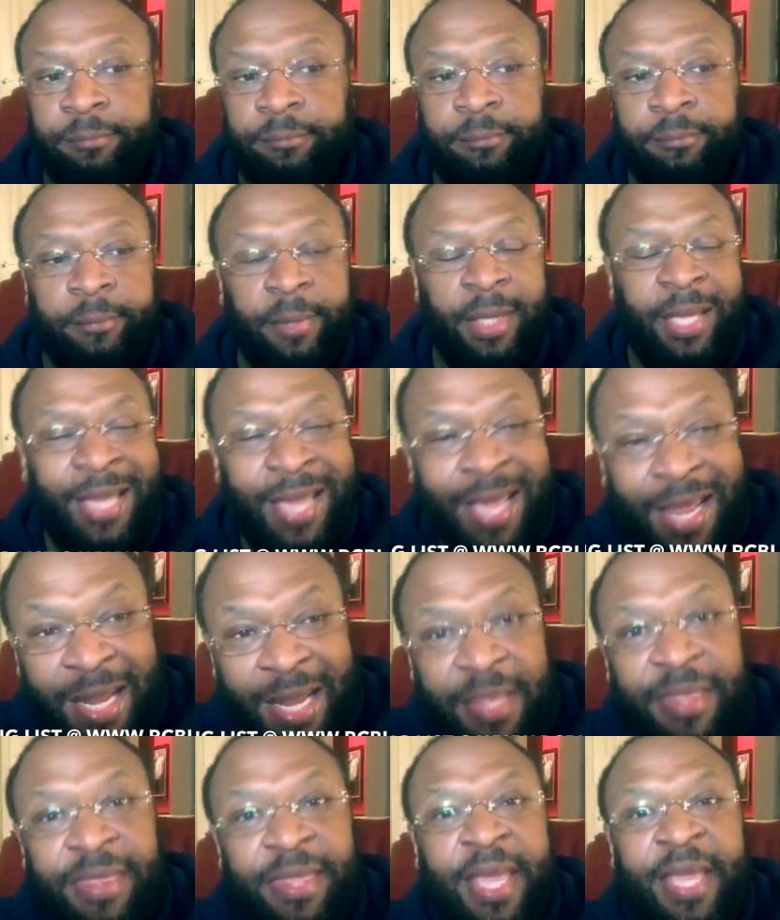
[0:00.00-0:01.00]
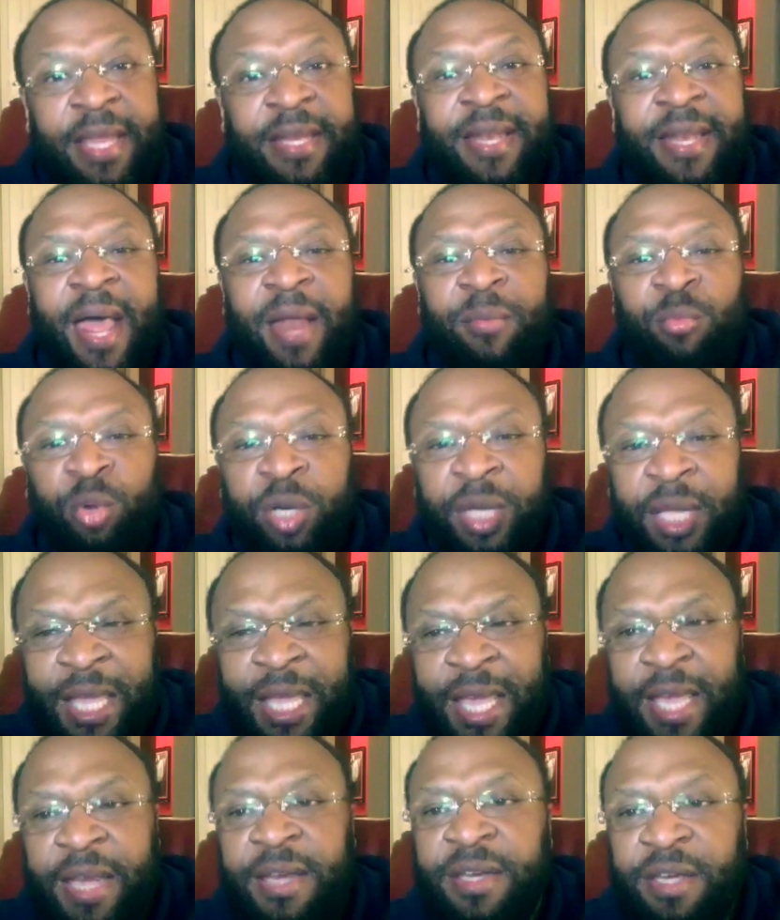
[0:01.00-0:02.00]
anything that would
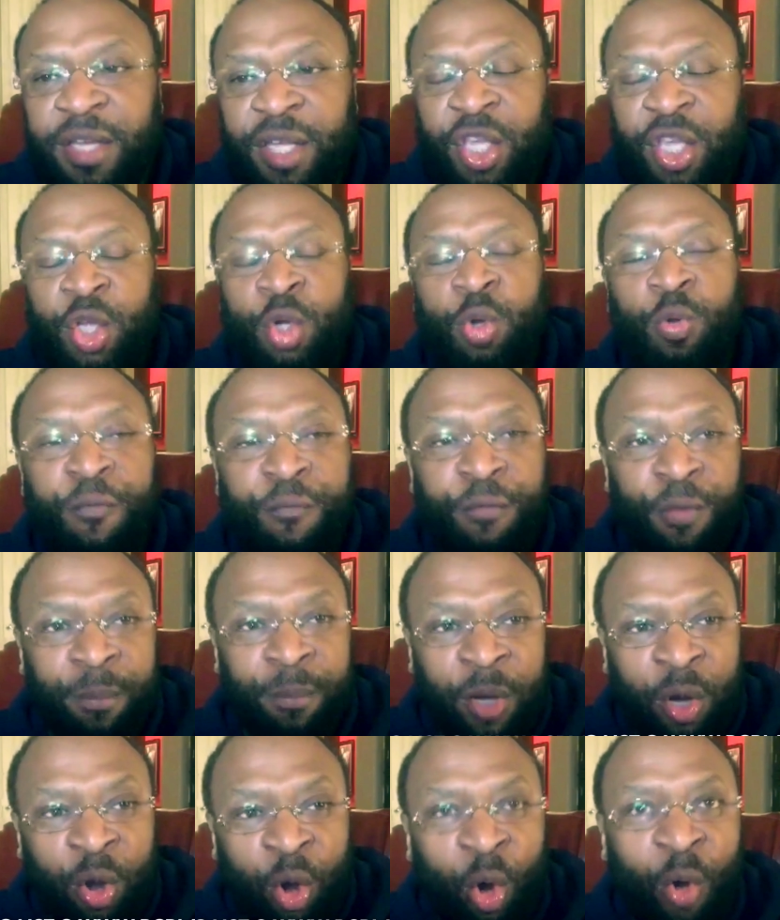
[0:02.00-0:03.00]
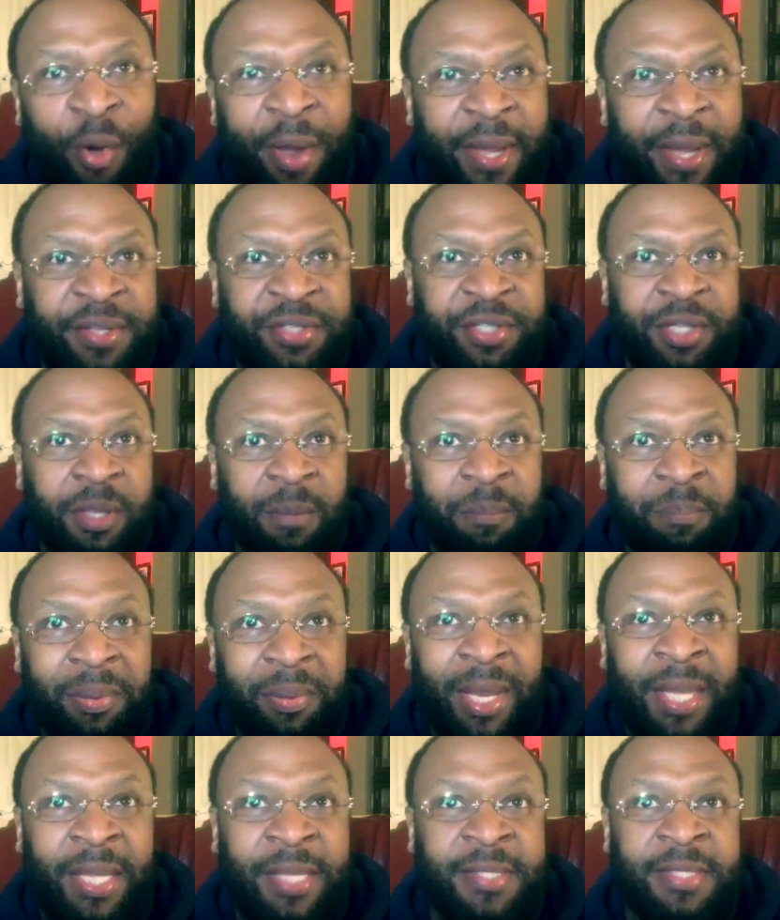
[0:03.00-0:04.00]
hinder you from going to the
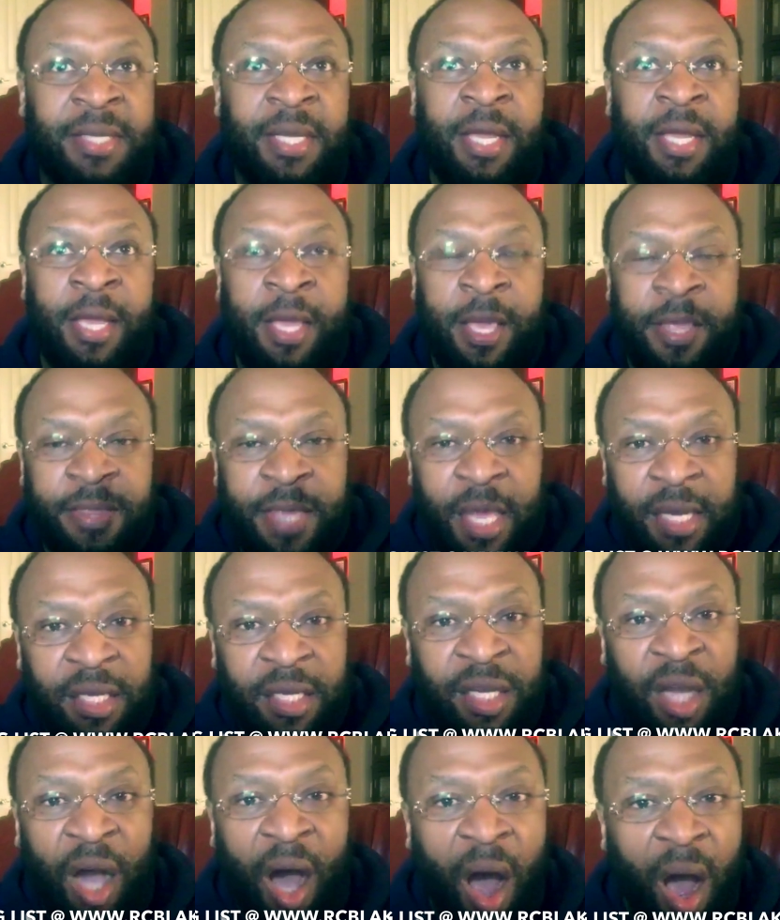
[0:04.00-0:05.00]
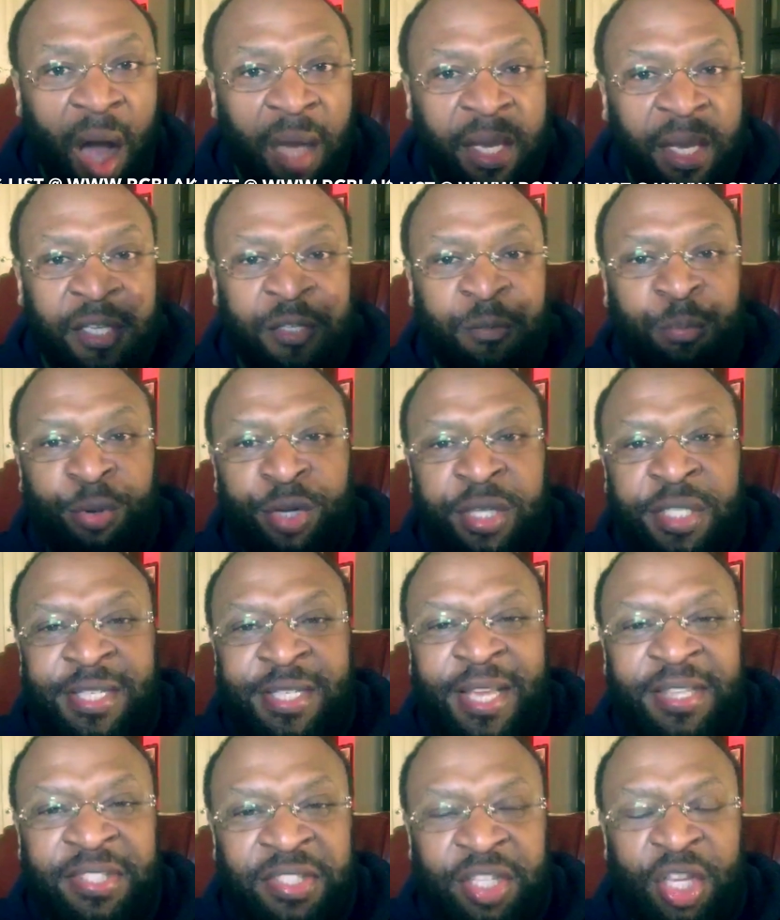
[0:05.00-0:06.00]
place that God has
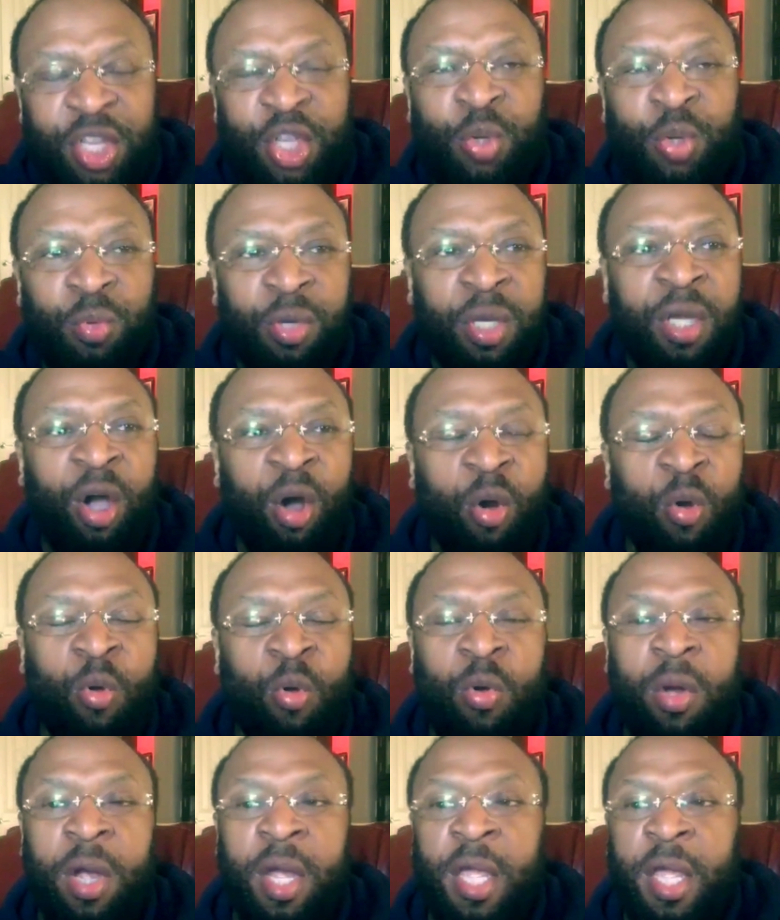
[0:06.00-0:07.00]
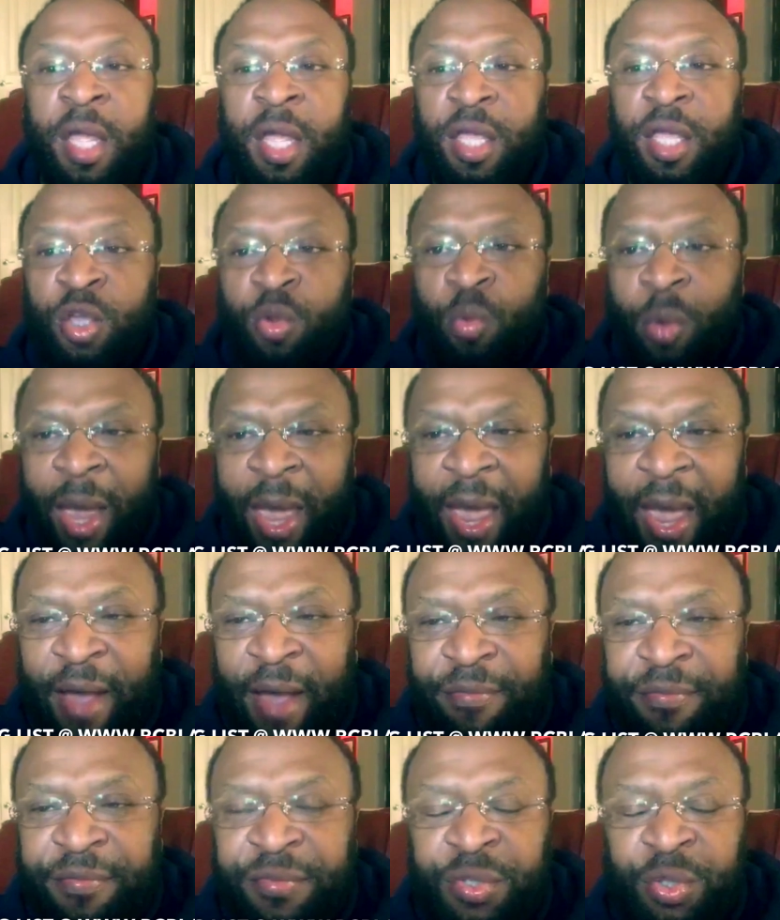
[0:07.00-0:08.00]
predestined you to go, you have
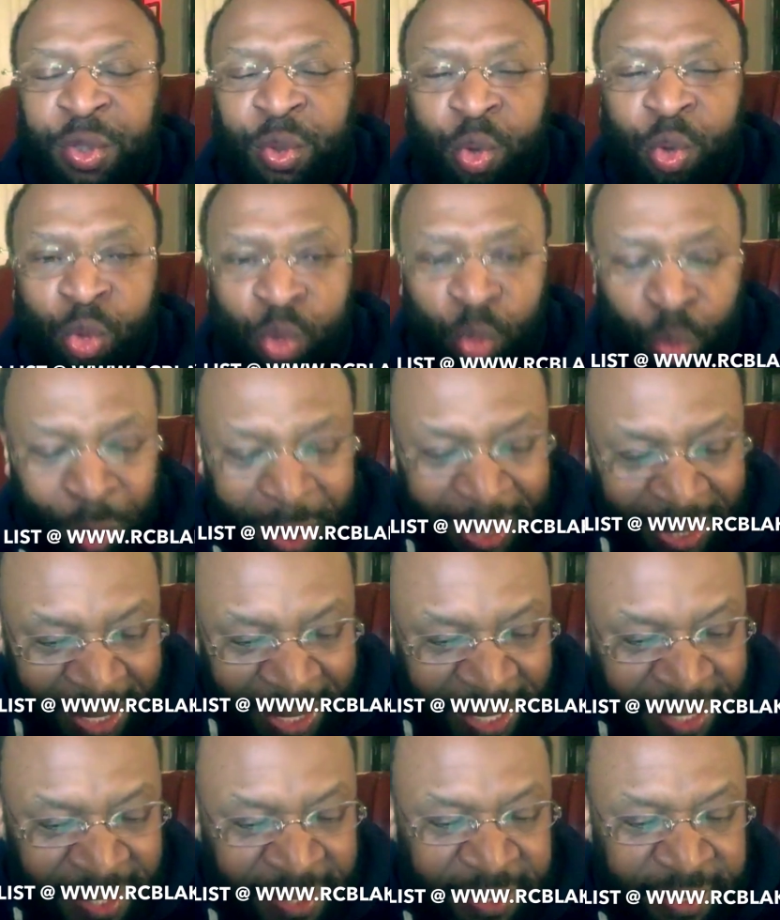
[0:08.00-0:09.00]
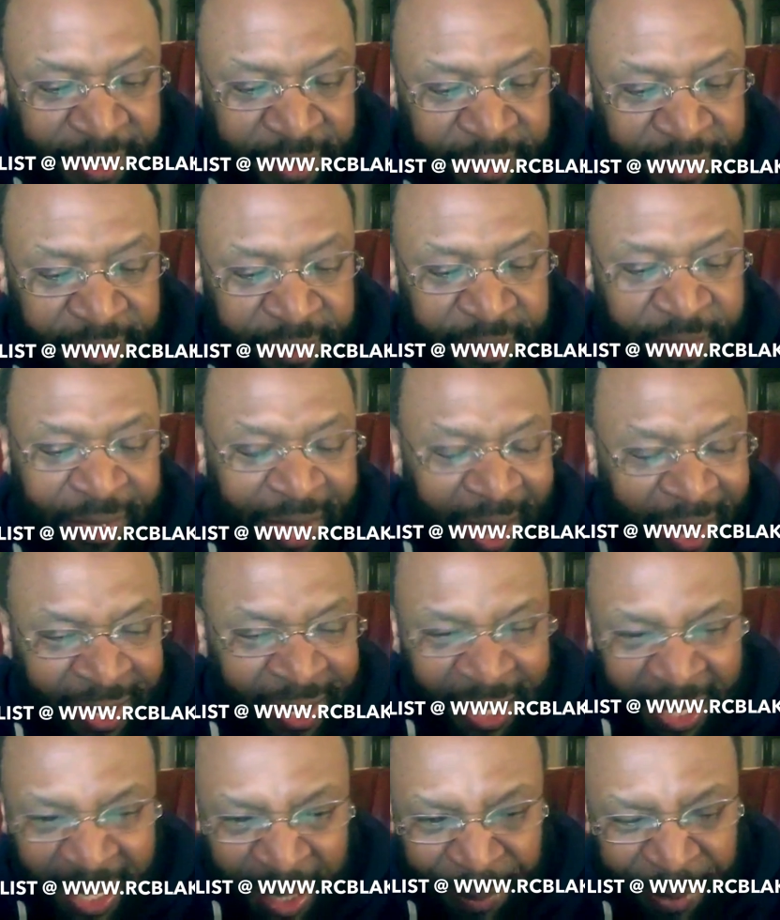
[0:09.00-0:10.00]
to release it. You got to
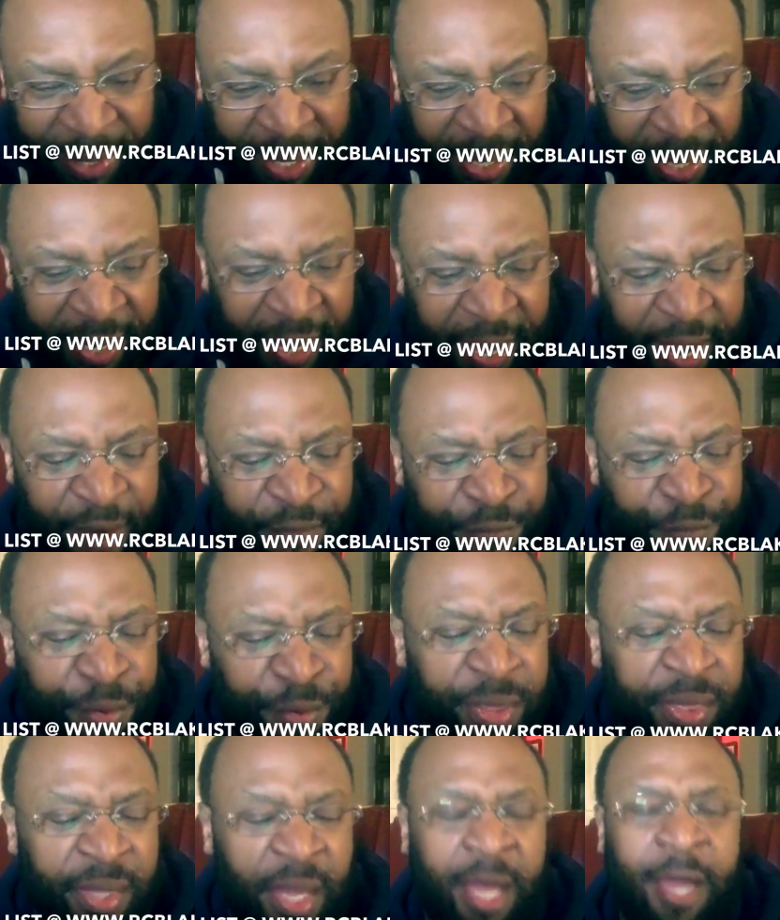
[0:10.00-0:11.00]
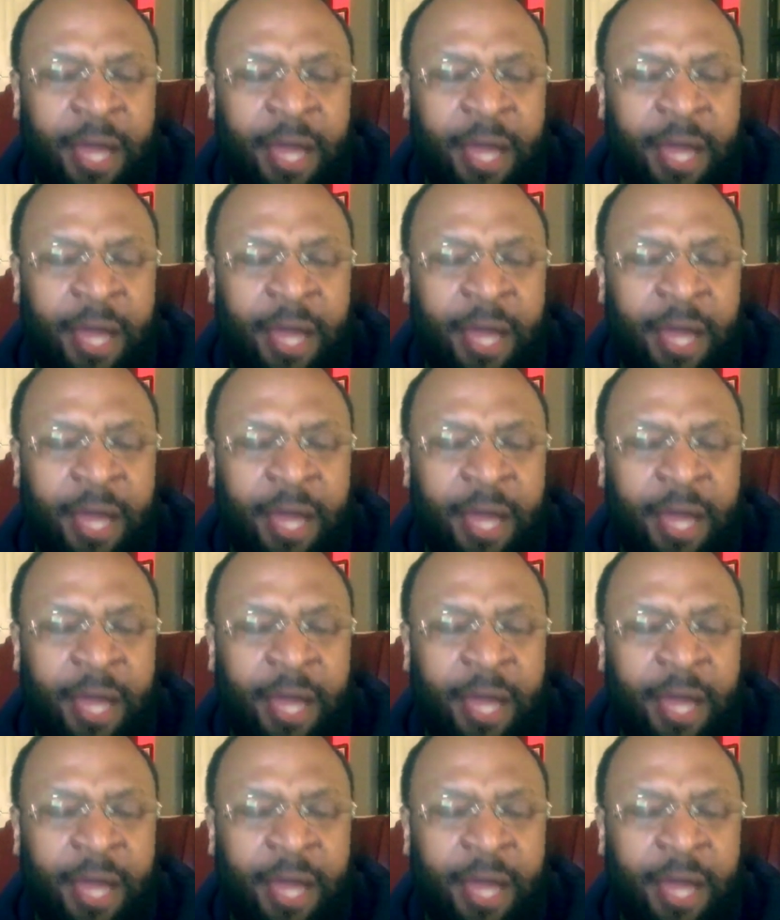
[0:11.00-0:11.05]
eliminate everything